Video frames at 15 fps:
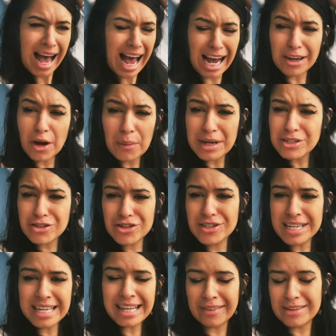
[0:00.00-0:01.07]
I always just
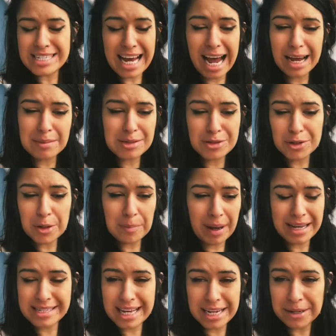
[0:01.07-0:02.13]
think that the time is going to
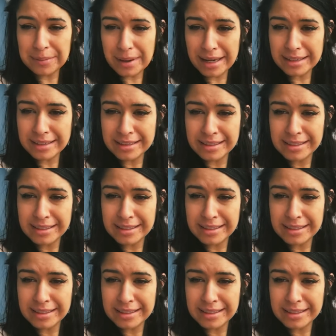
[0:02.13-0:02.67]
pass anyway